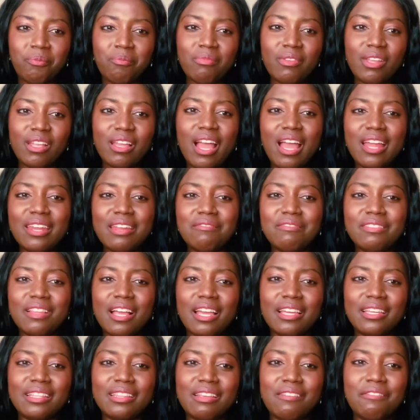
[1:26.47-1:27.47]
kind of
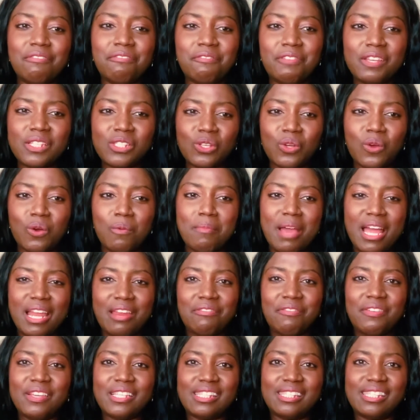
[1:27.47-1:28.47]
like the physical
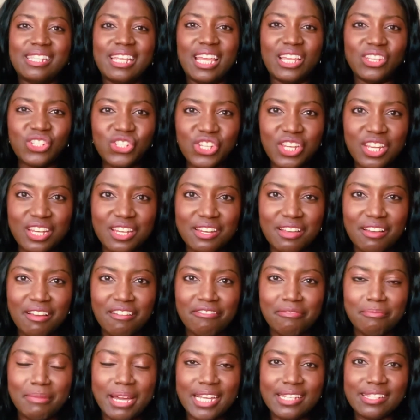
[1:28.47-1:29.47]
manifestation
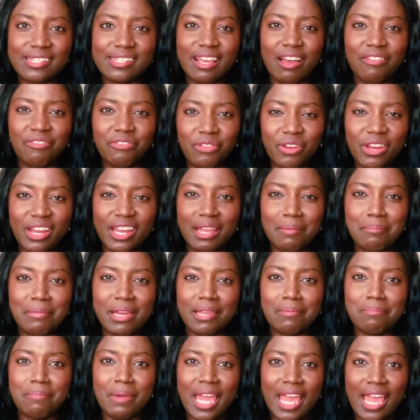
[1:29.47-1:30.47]
of my suffering and
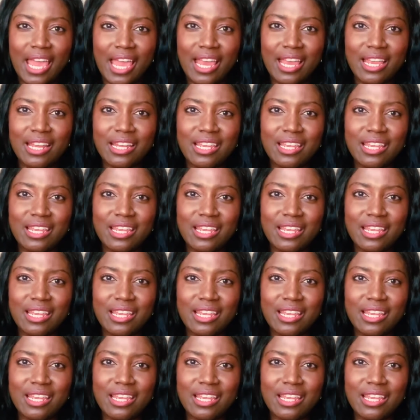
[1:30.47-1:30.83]
my pain.